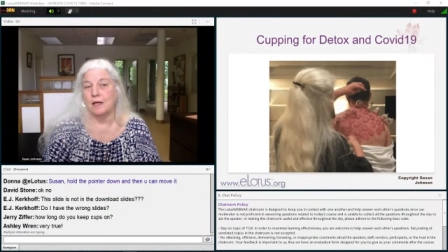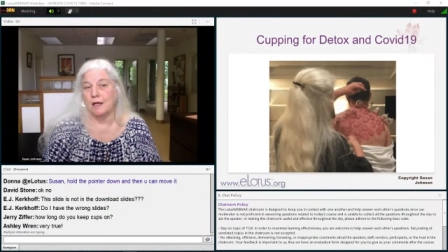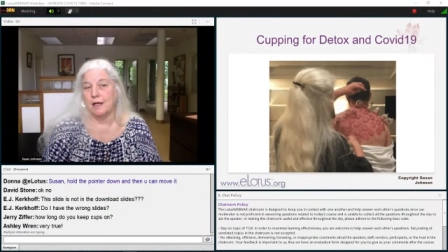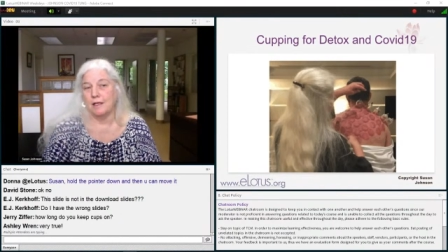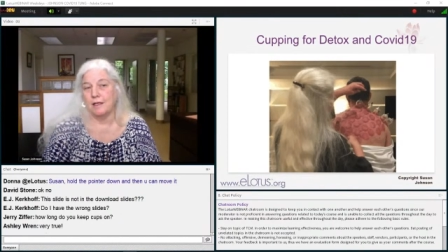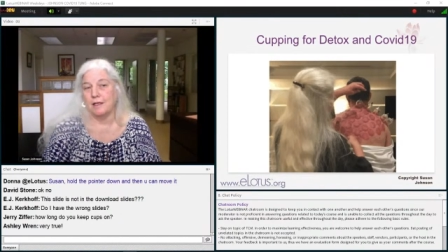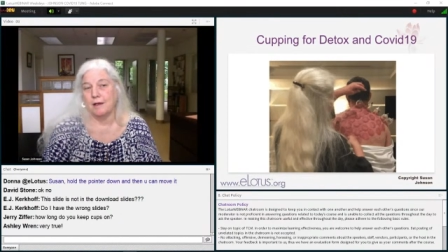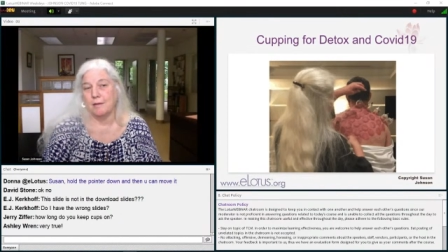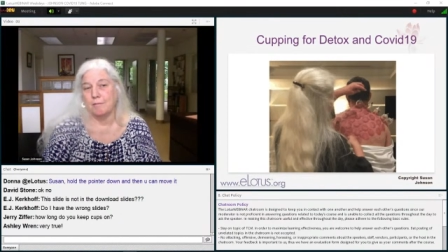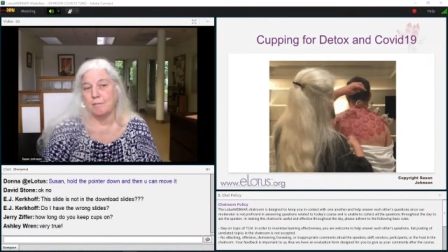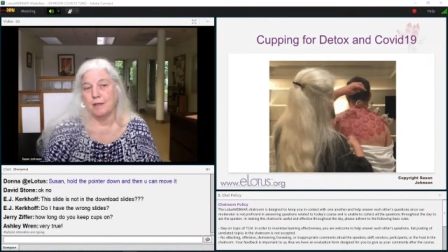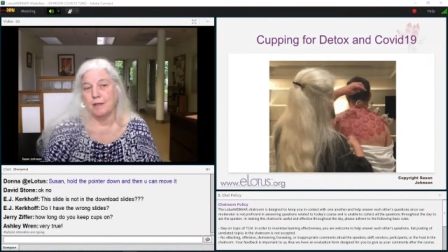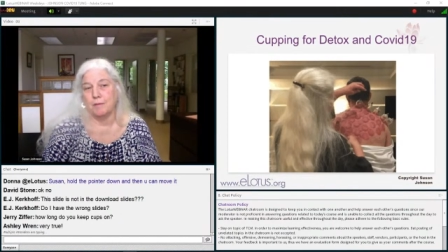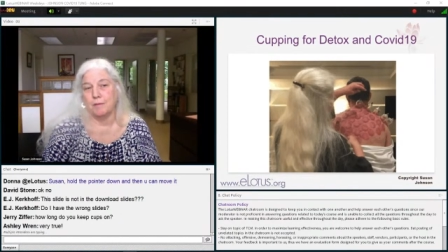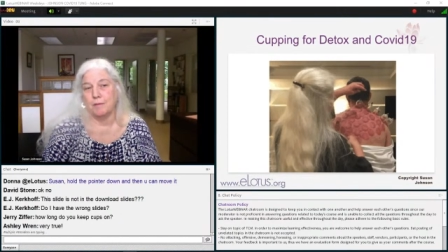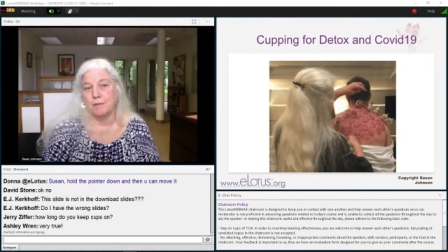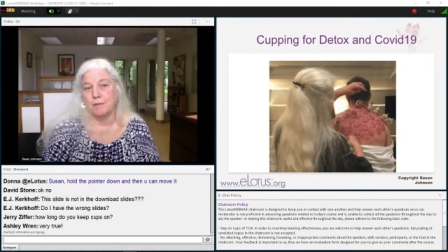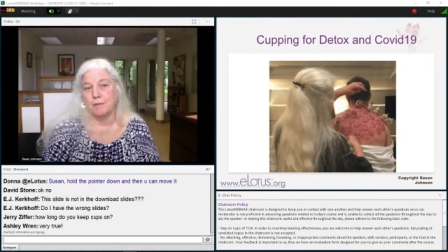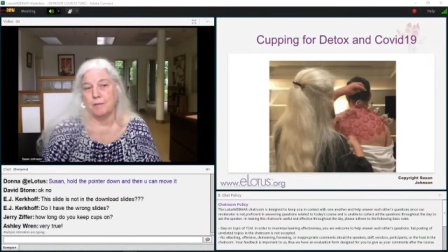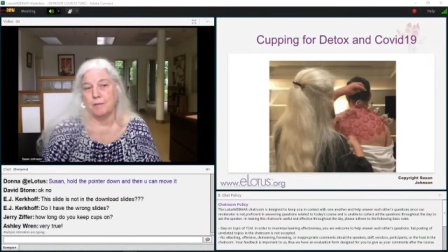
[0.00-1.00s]
I cut my
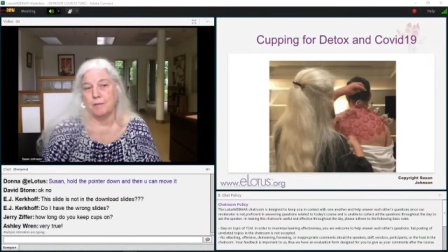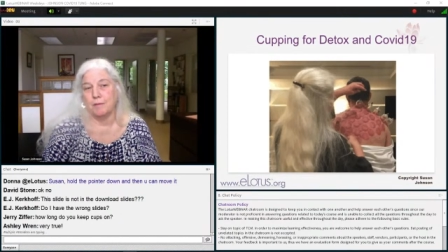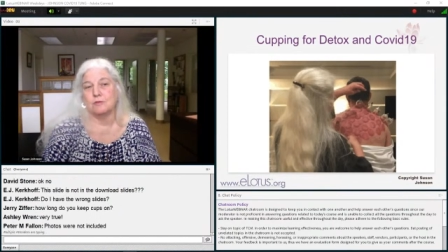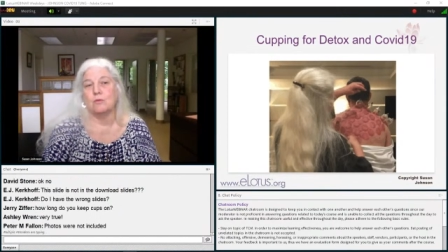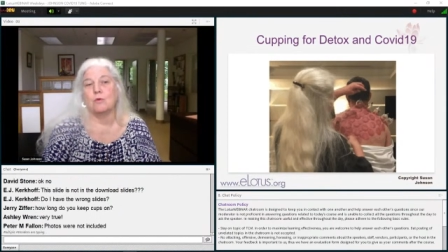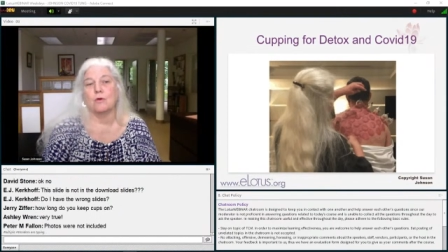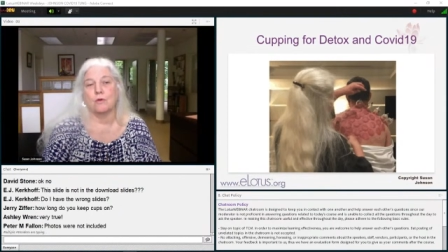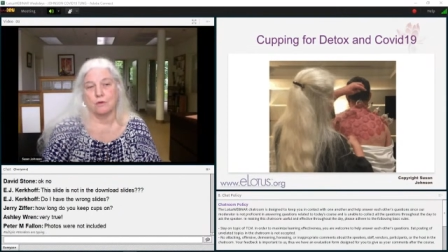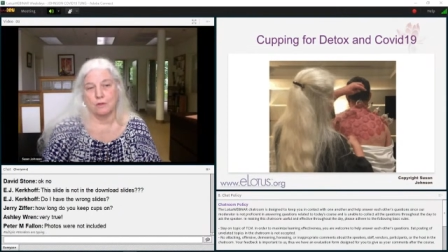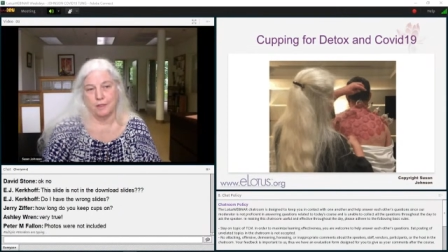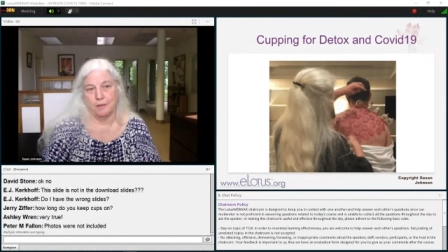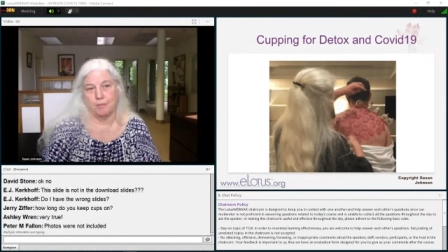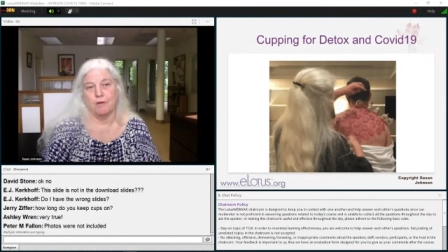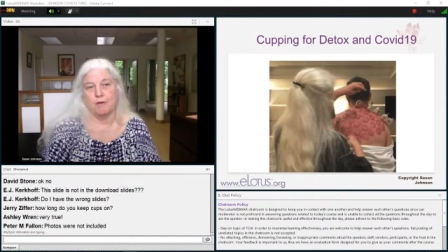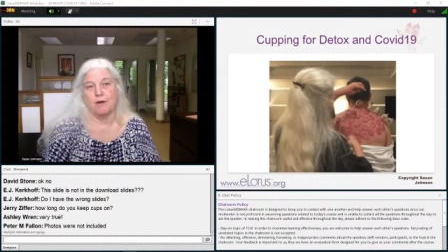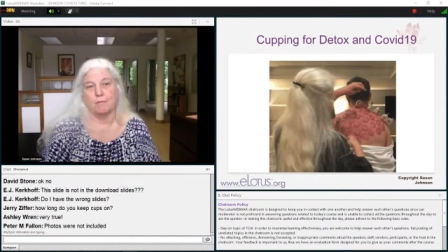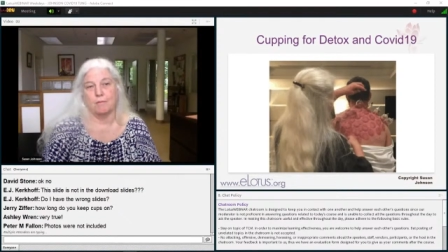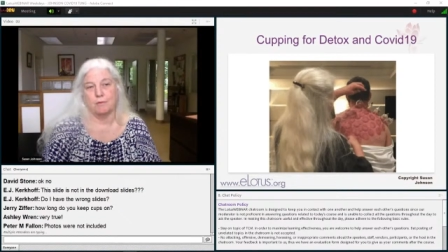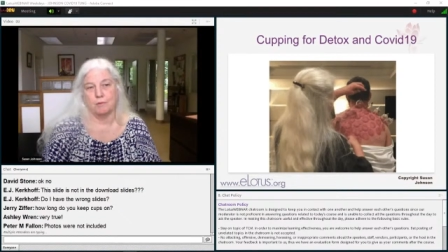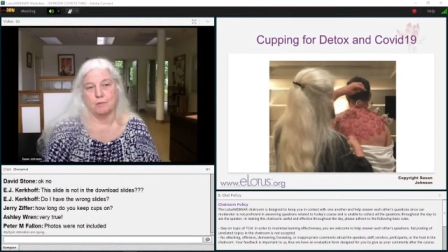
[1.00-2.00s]
patients quarterly,
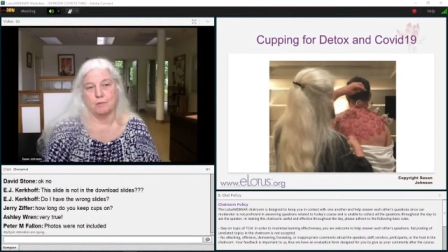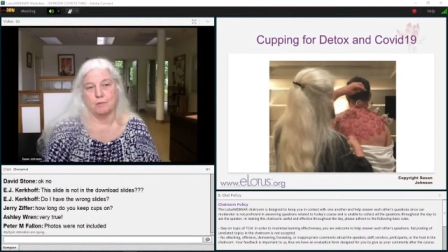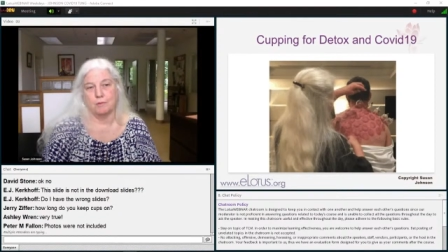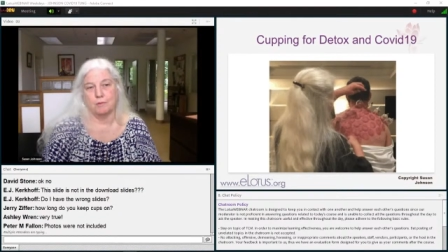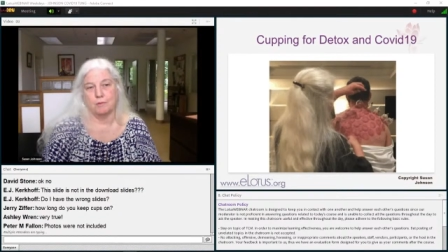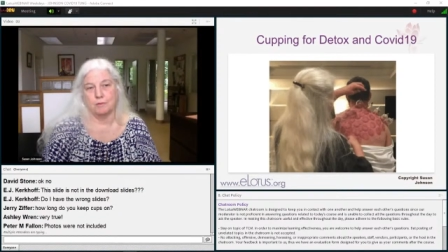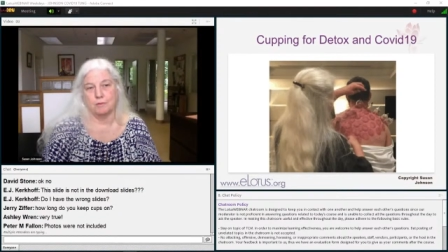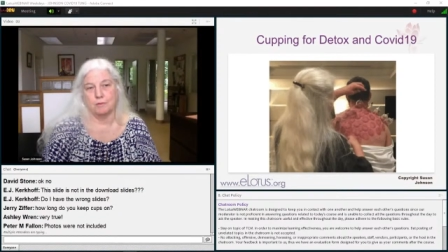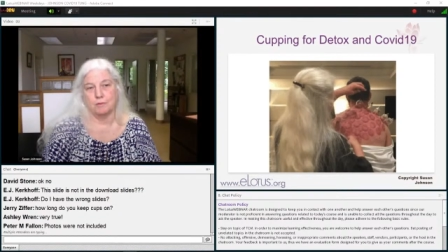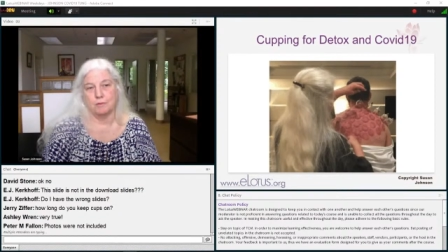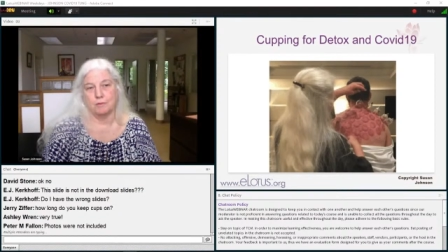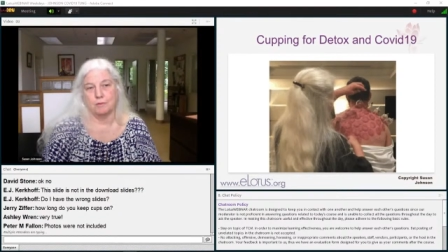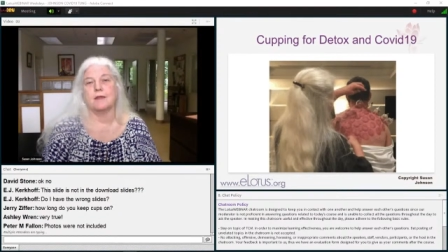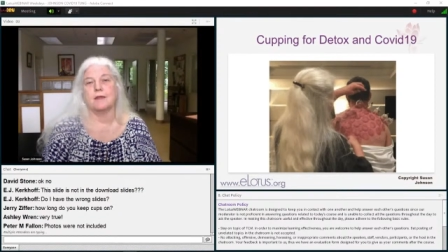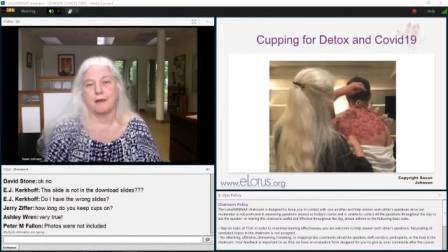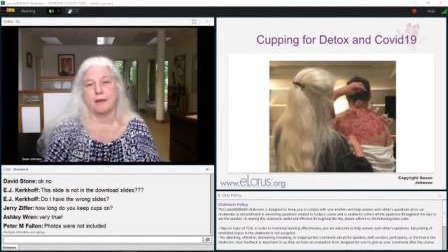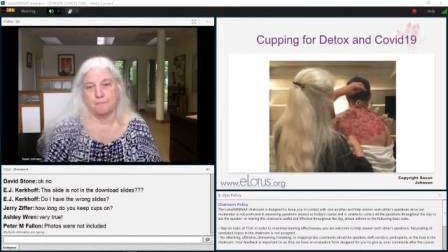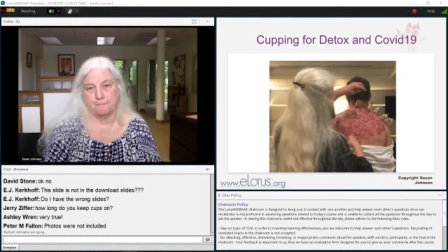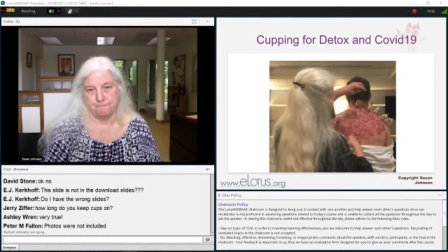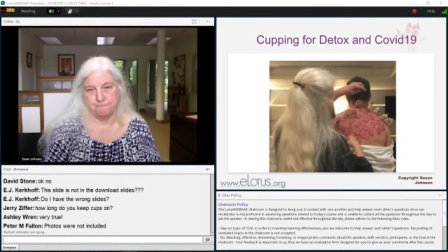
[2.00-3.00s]
probably, at least
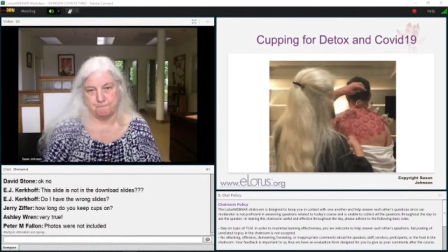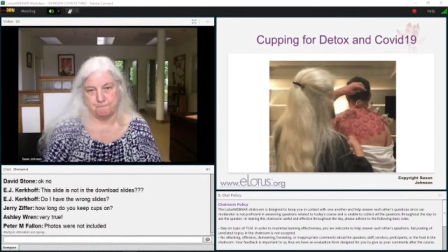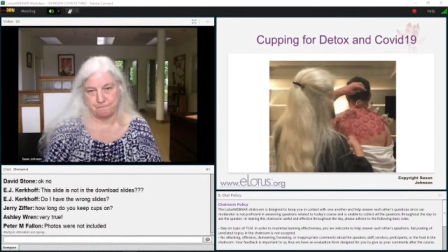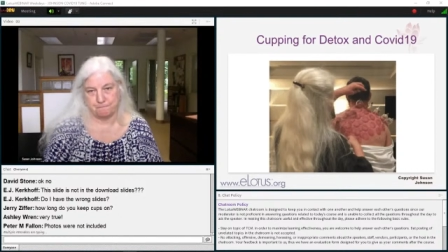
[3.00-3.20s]
that.